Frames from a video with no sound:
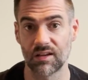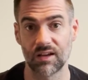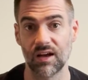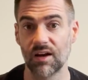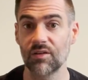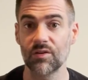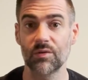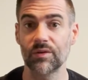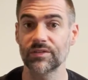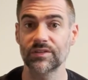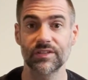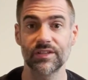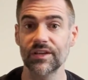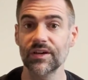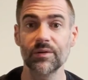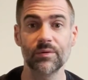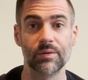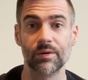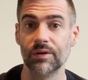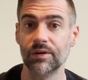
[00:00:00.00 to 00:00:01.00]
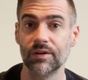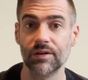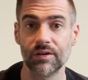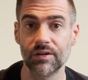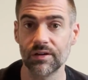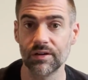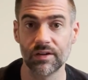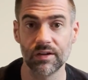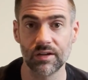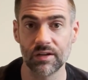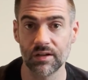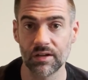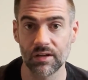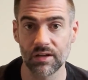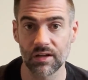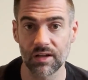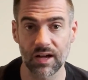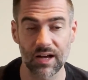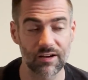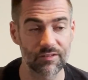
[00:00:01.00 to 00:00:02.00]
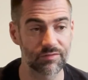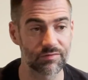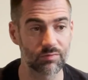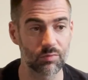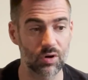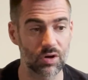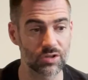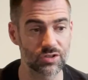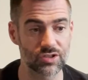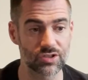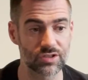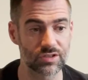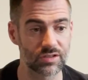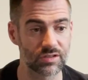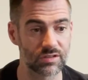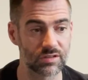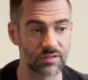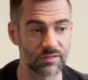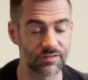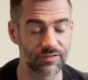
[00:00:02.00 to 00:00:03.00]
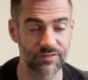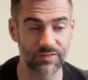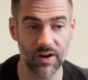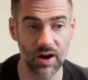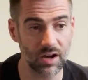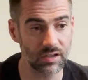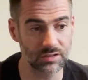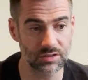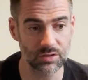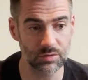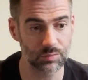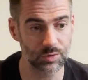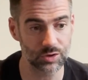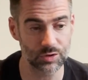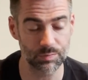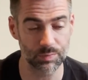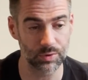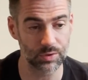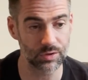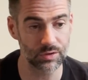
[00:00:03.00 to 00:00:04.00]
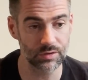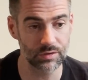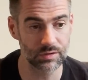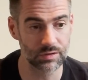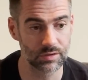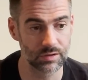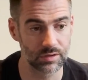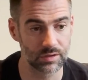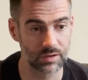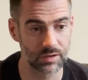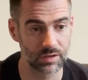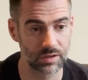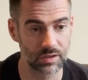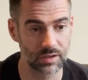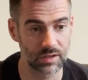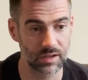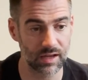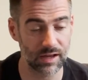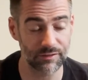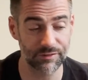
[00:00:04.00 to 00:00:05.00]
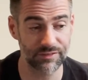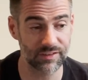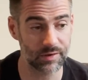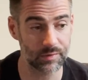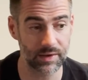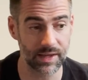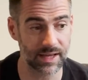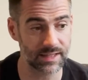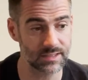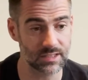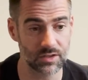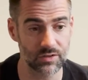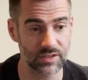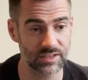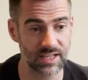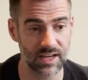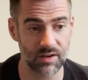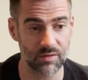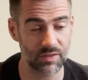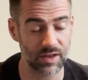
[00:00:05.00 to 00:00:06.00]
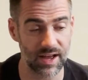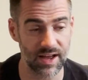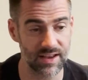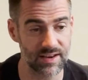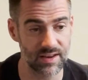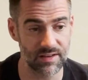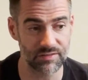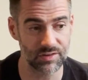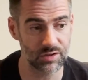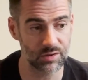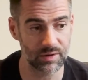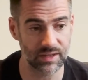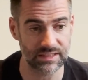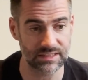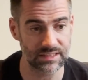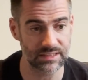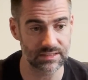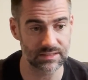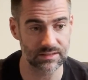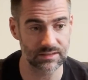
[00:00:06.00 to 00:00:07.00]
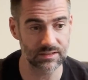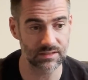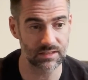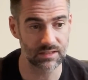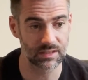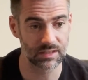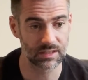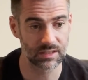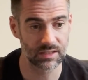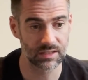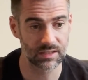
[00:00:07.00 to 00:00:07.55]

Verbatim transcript: I don't know what to do. I've watched far too much porn. I've found categories out that I never knew existed.